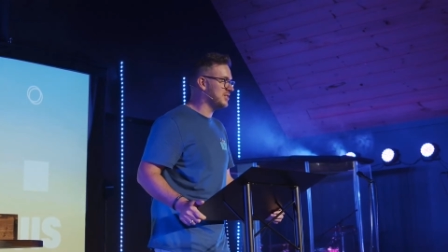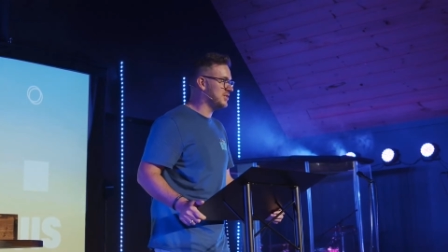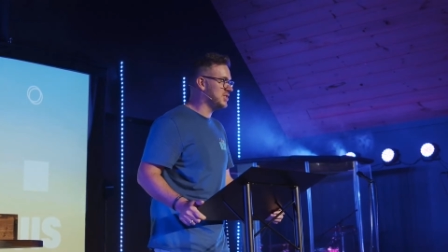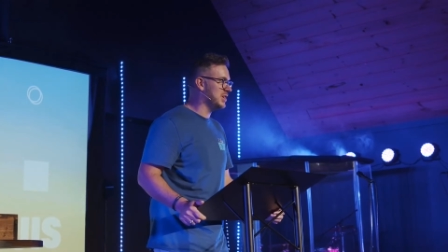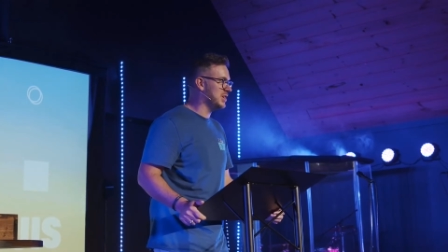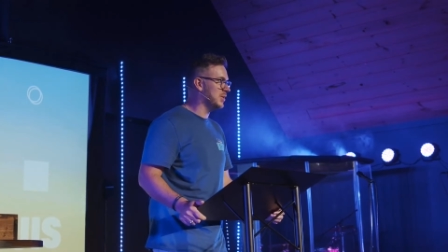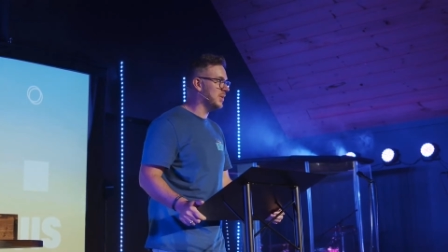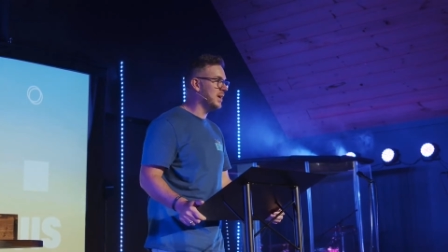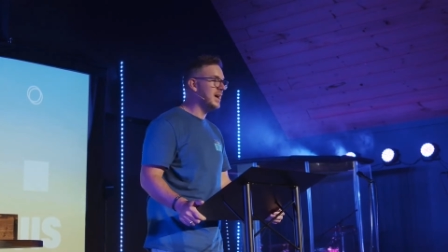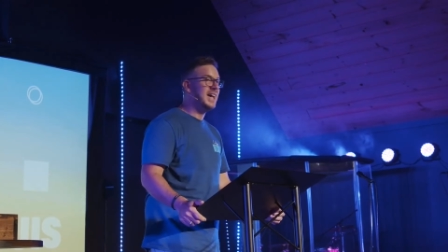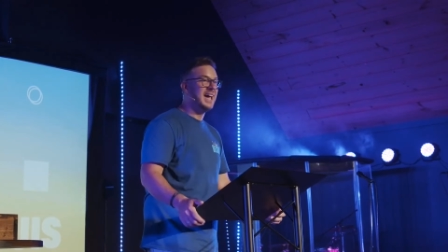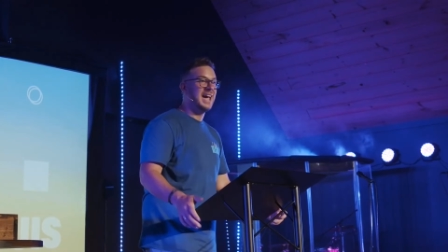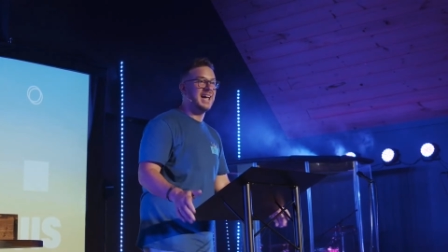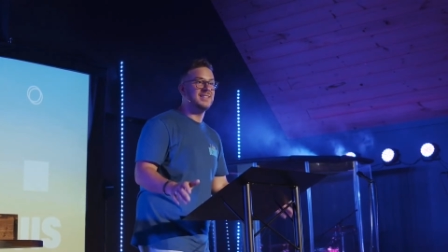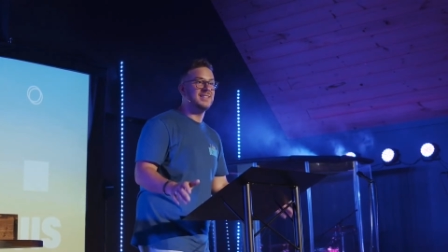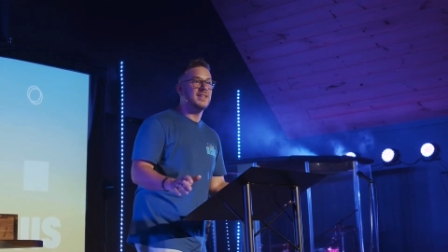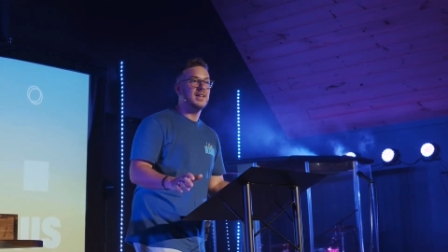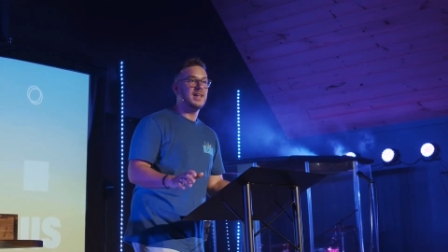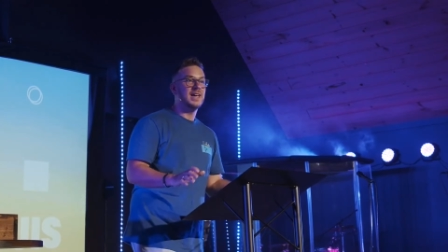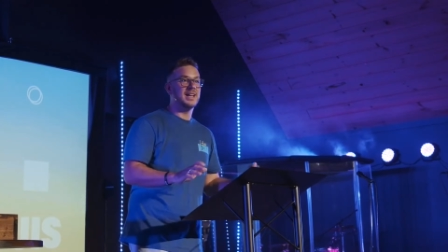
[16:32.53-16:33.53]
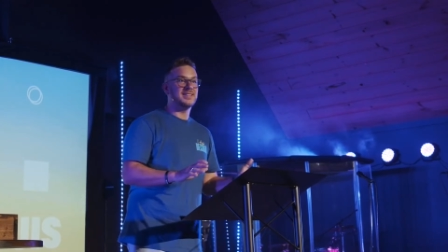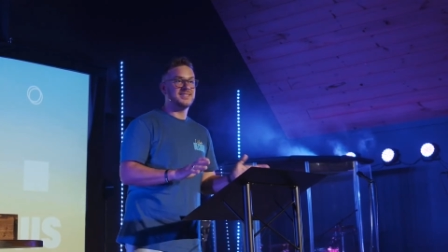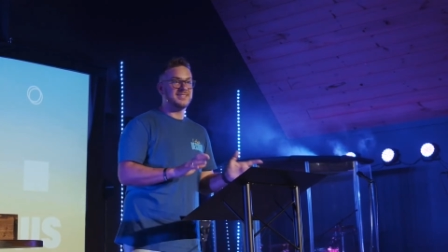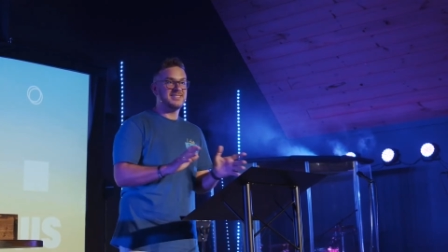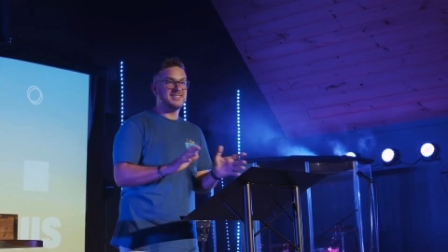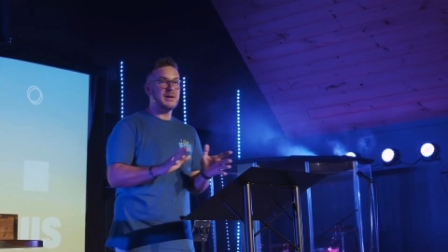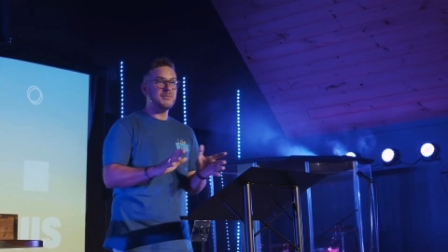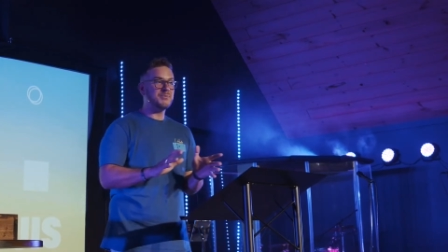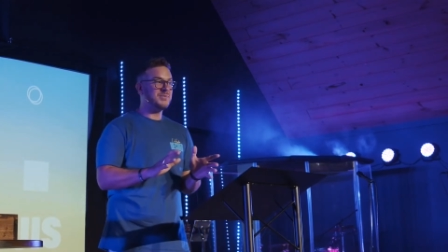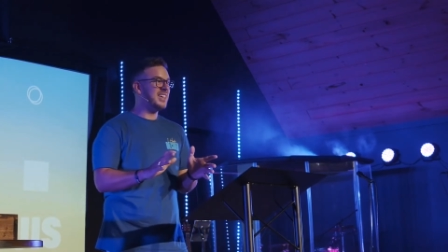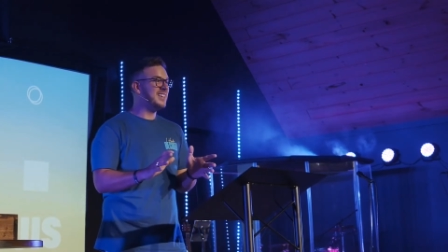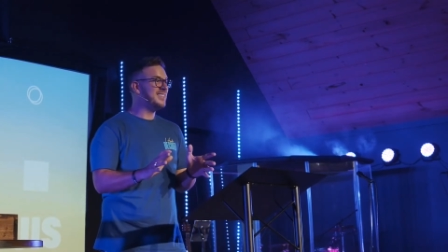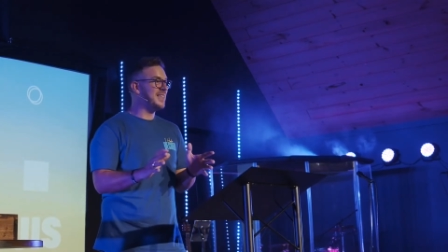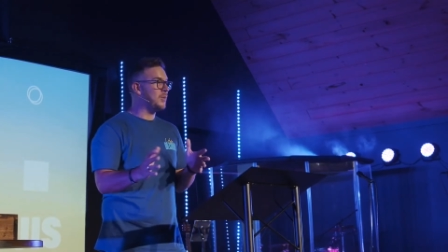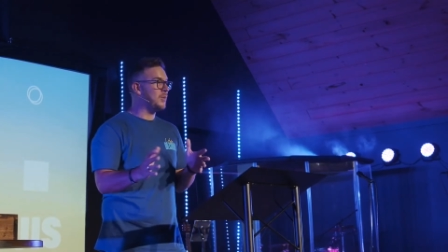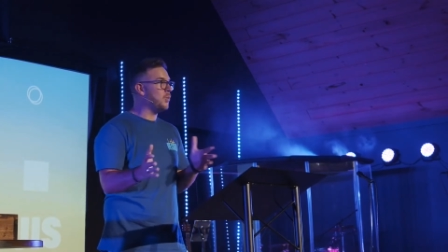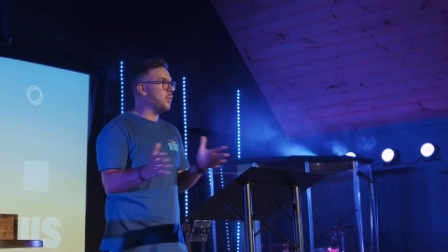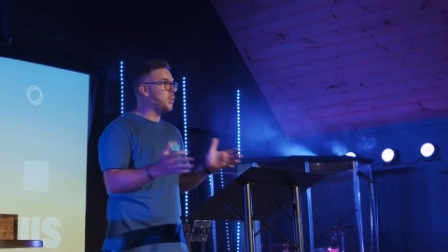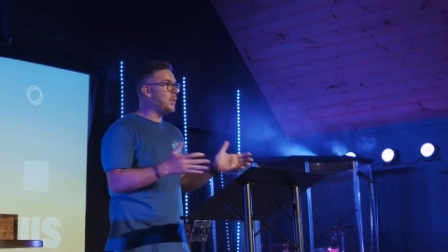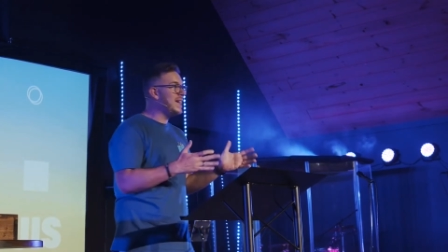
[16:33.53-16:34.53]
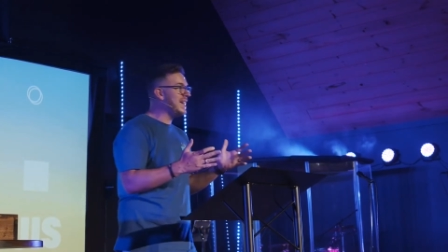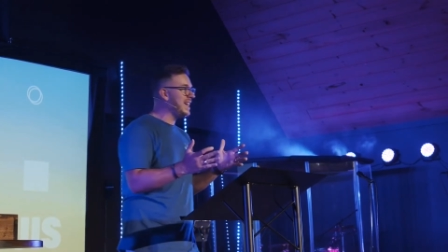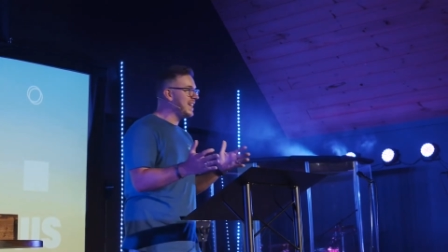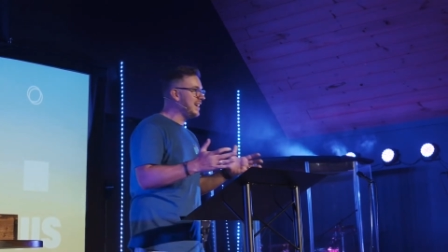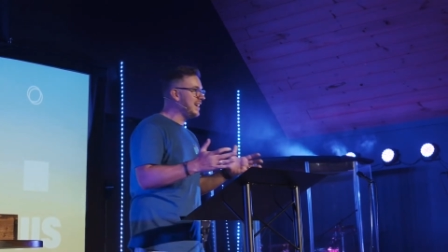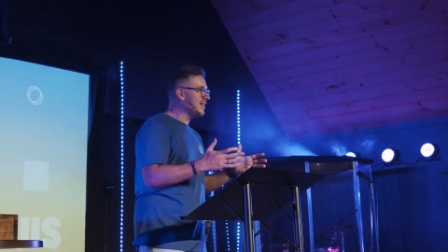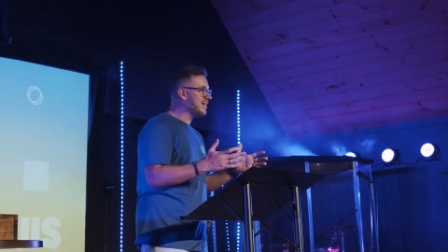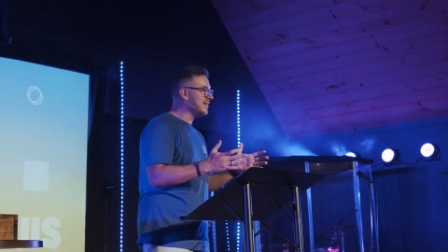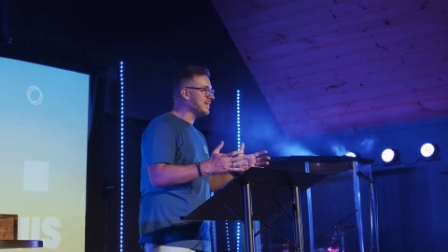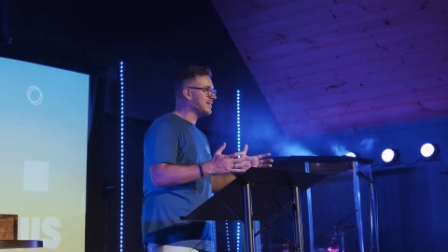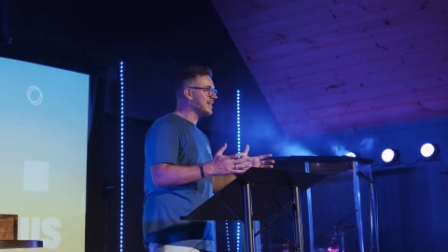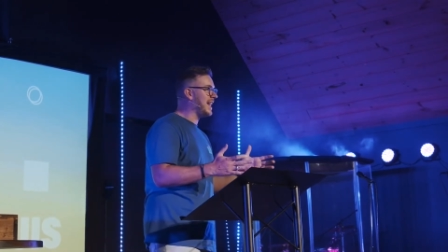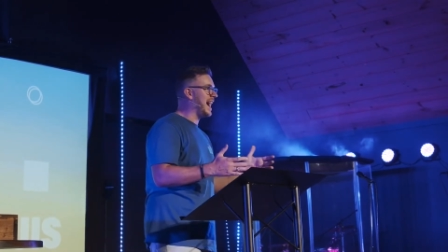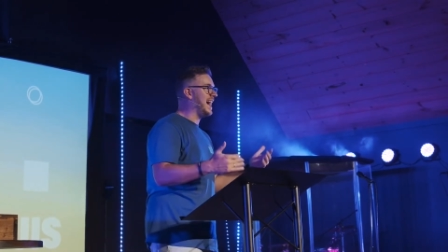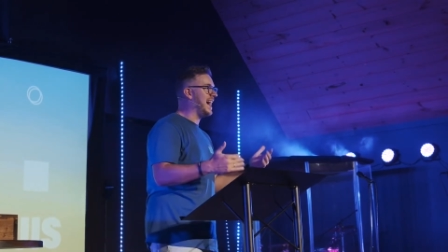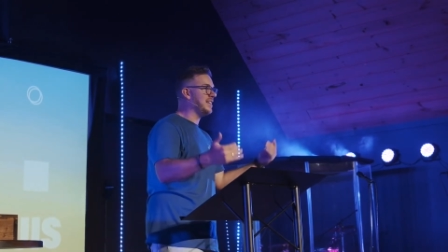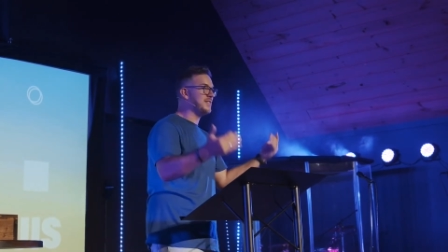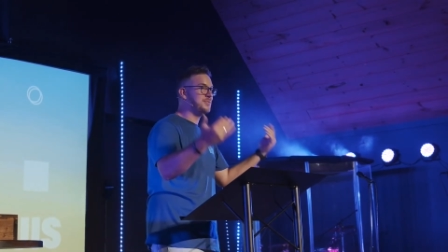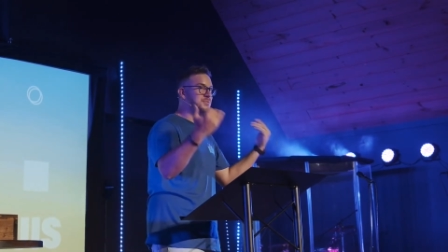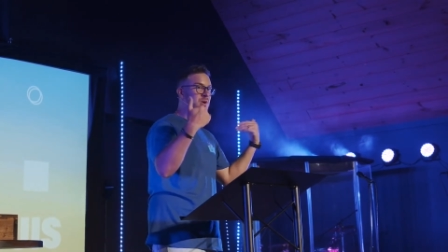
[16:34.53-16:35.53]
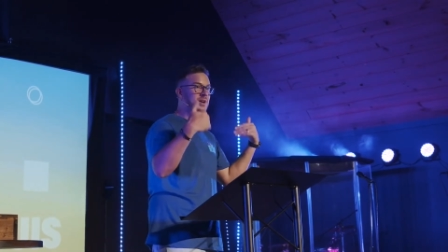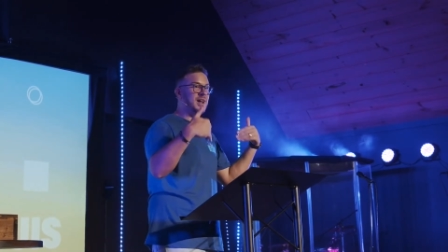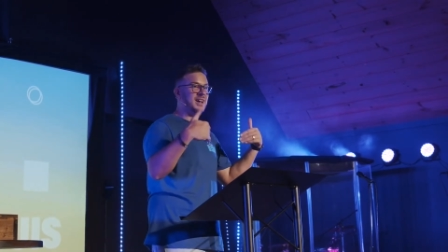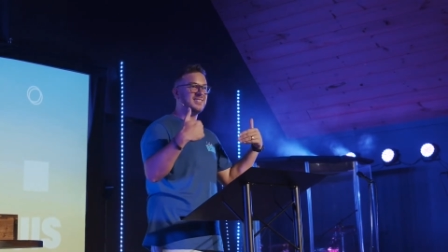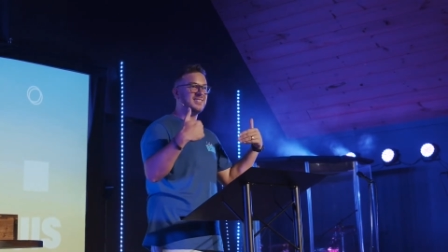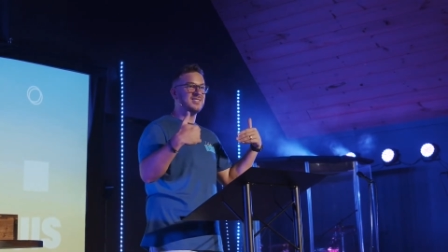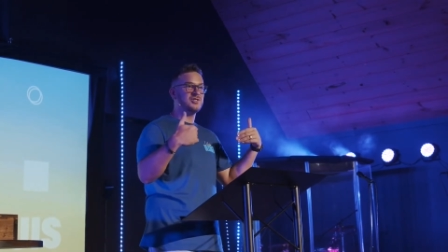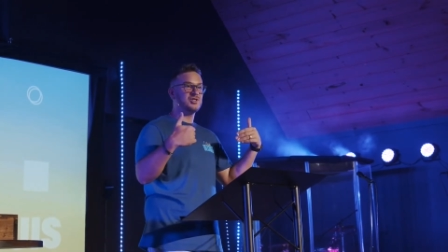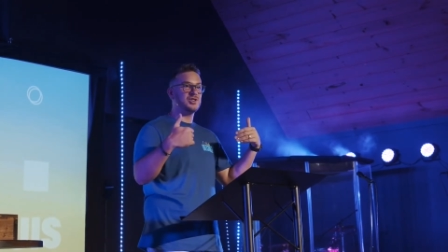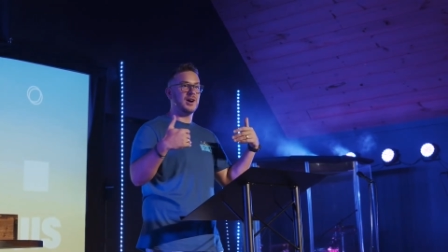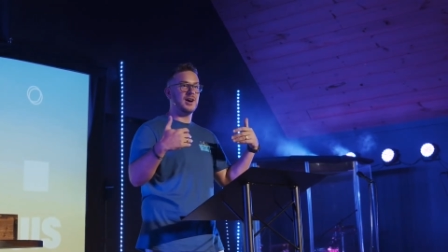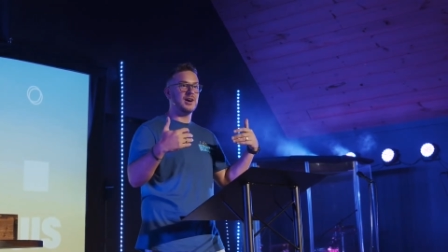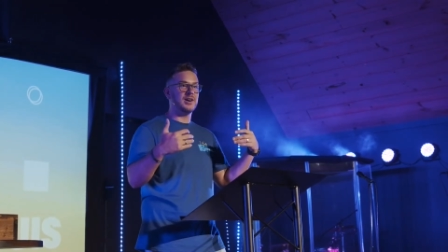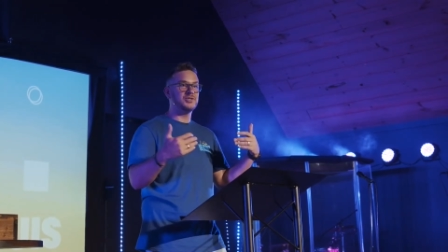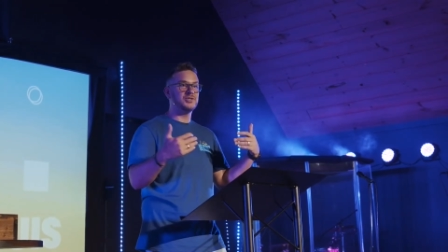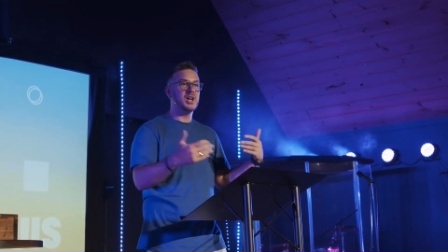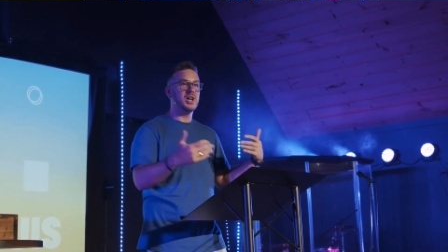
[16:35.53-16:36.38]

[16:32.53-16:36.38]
to. And it's something that we, God has put us in charge